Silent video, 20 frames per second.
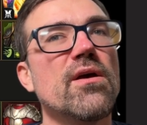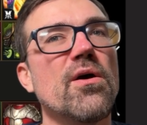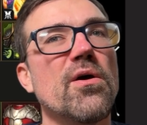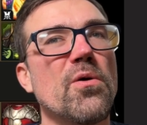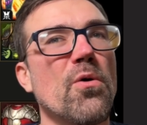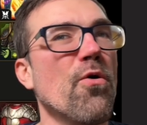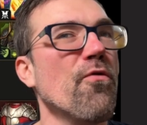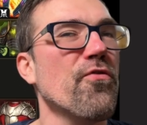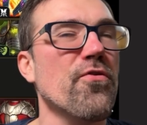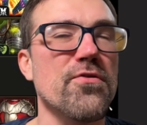
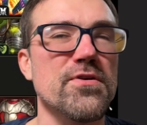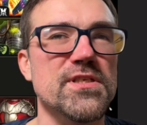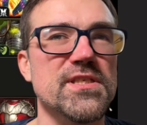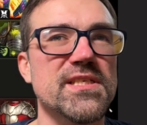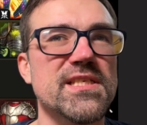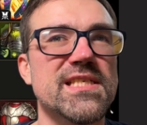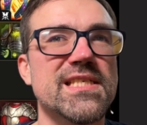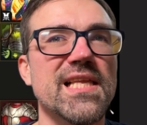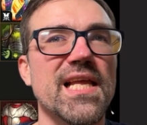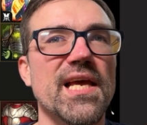Of course,
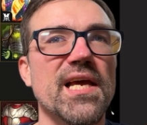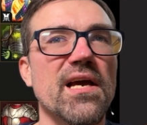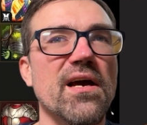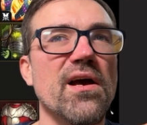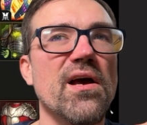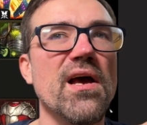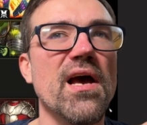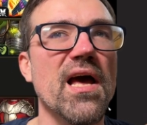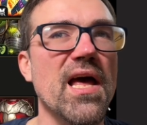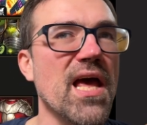it's like
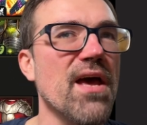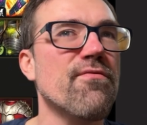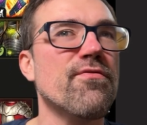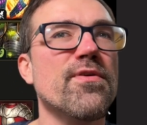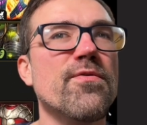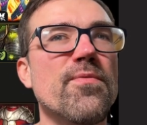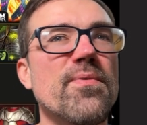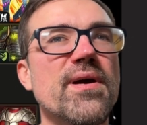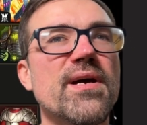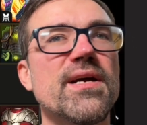
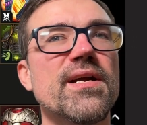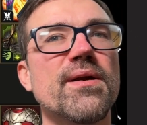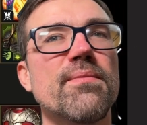everywhere,